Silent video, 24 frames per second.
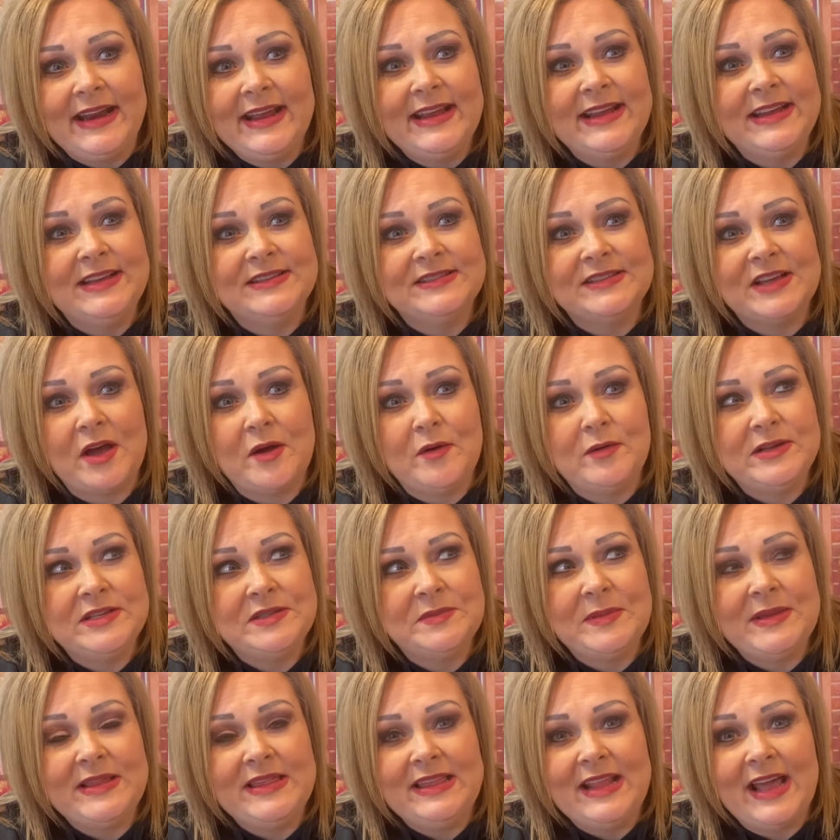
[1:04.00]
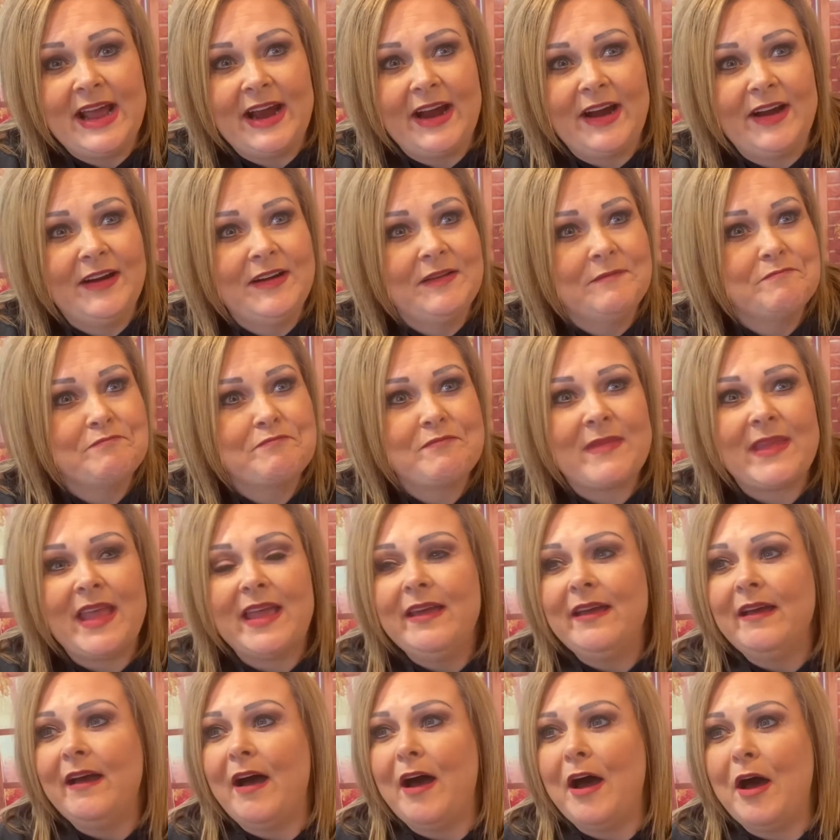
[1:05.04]
He has always been there,
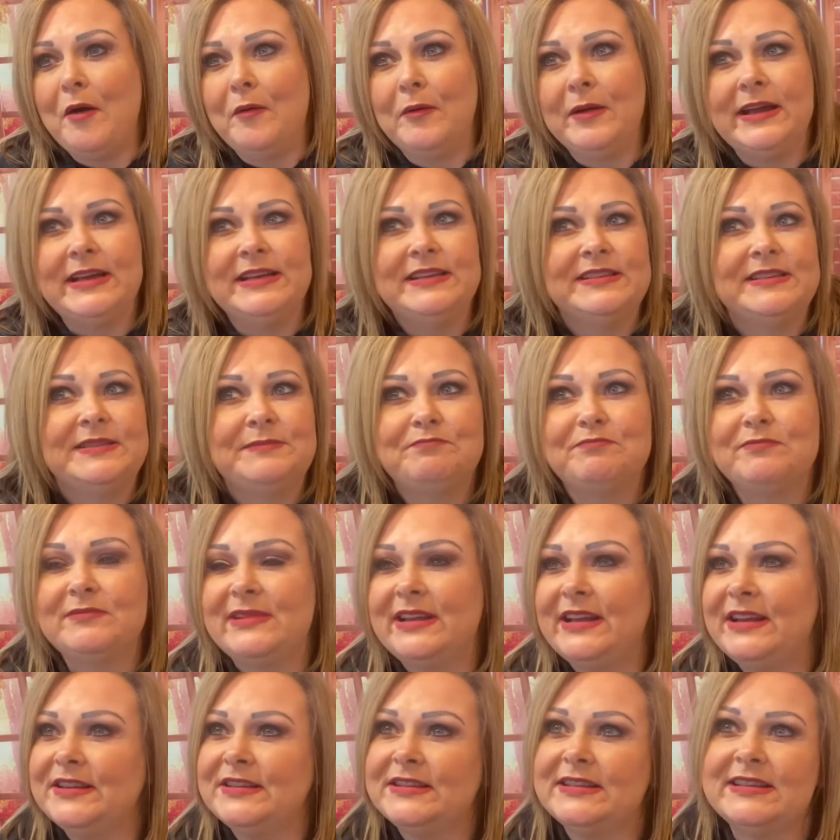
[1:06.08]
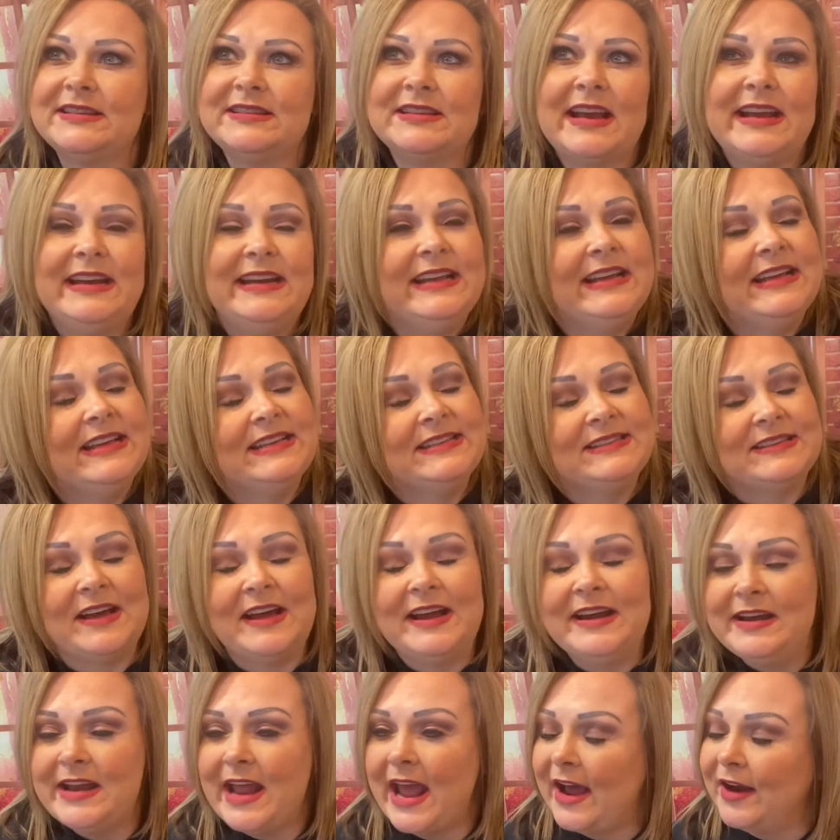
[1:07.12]
always gives us ideas
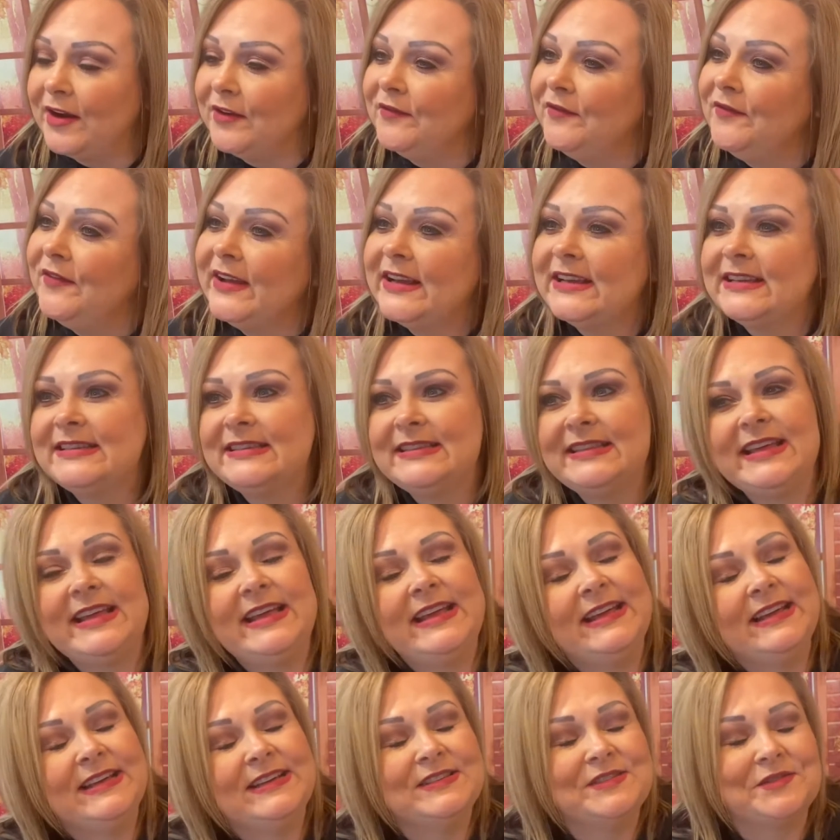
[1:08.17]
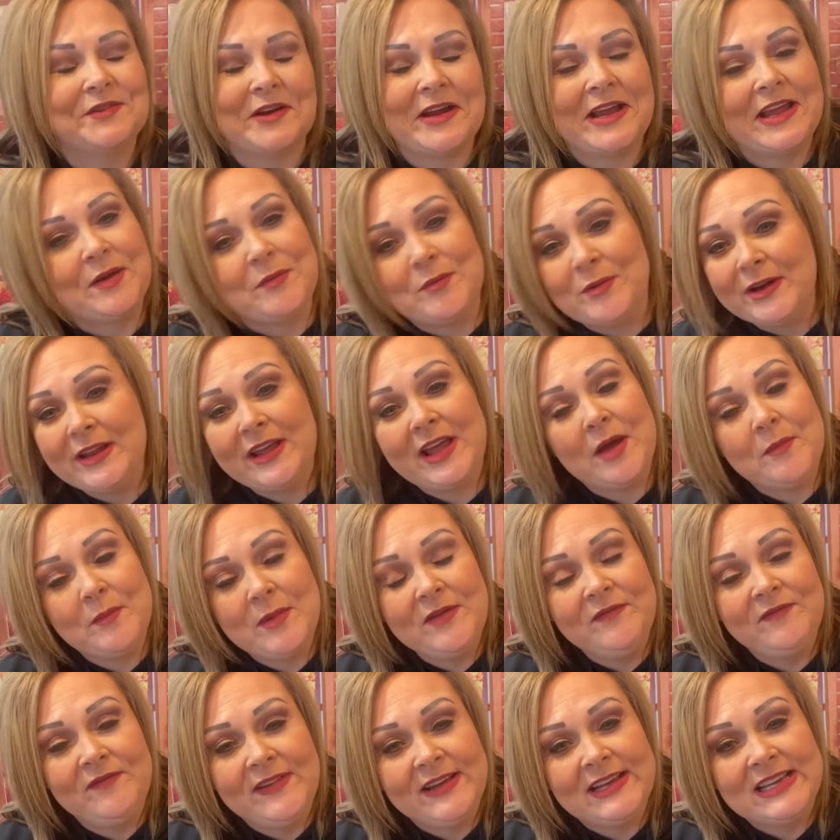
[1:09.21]
on how to fix things, or he would come
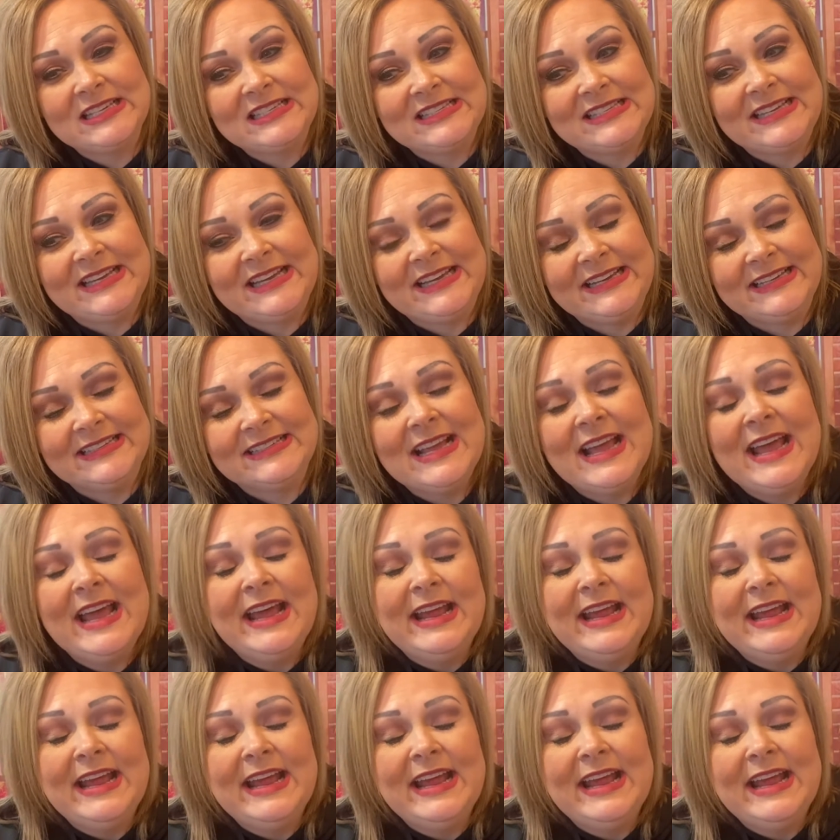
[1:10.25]
and fix things.